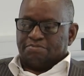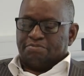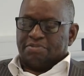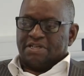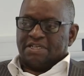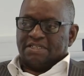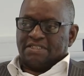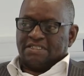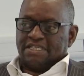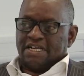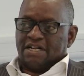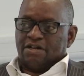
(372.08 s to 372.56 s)

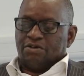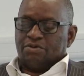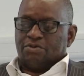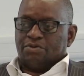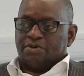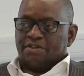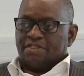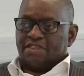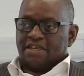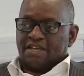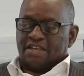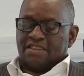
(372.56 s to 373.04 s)
being dealt
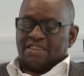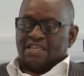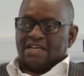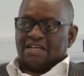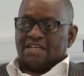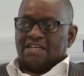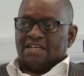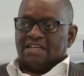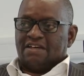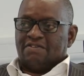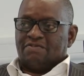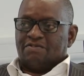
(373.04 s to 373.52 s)
with at
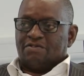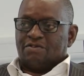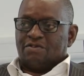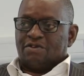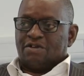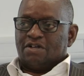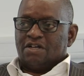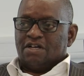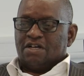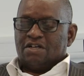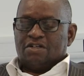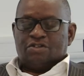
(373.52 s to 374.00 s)
that level
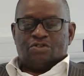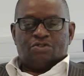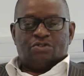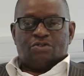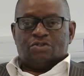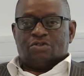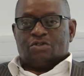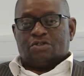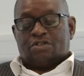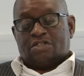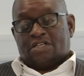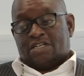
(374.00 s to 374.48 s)
do
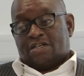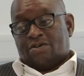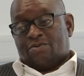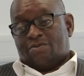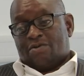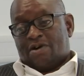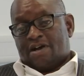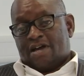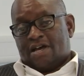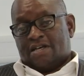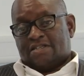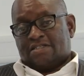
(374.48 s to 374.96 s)
not
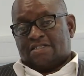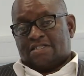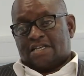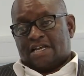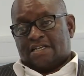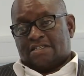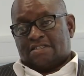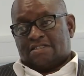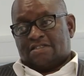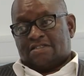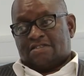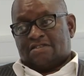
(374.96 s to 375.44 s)
require
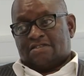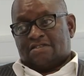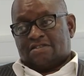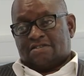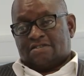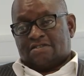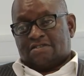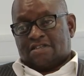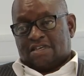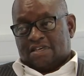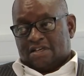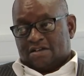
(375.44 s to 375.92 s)
such
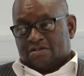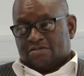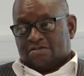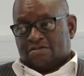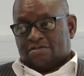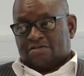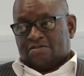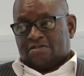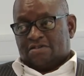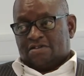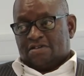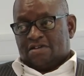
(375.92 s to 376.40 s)

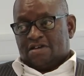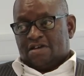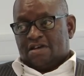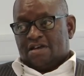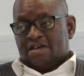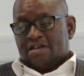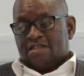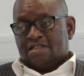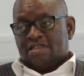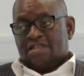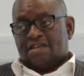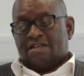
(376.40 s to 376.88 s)
skills.
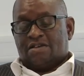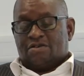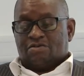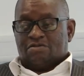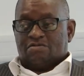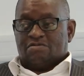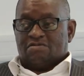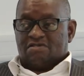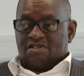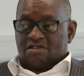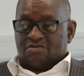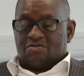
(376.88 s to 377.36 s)
They
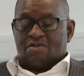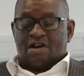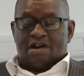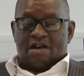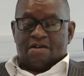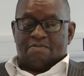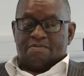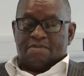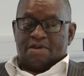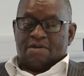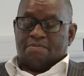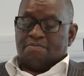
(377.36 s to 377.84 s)

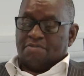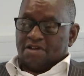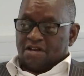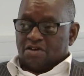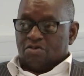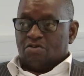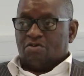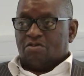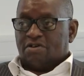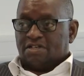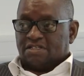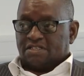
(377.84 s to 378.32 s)
require maybe
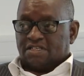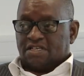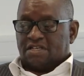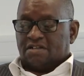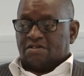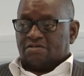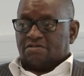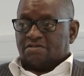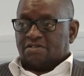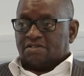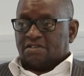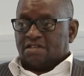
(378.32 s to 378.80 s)
lower
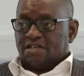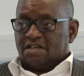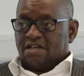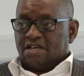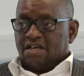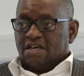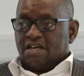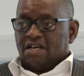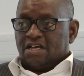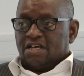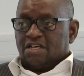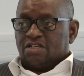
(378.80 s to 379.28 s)
skills.
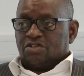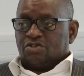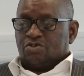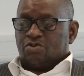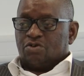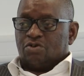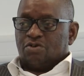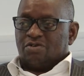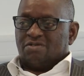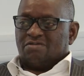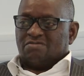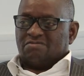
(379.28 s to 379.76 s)

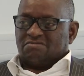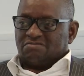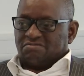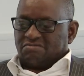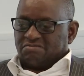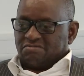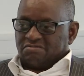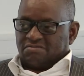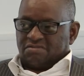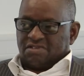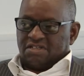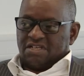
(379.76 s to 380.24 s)
So
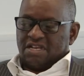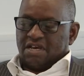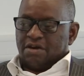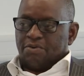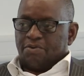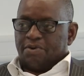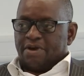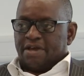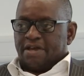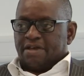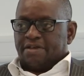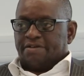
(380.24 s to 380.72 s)
in a
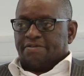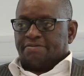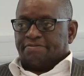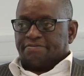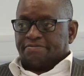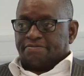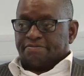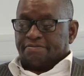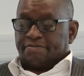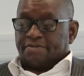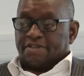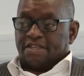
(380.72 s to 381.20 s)
way,
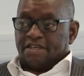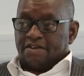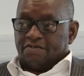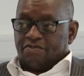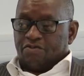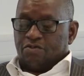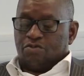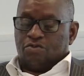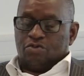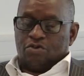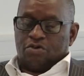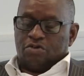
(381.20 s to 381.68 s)

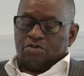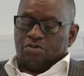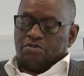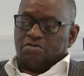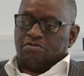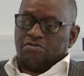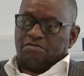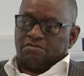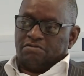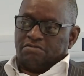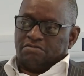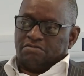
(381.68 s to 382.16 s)
if you don't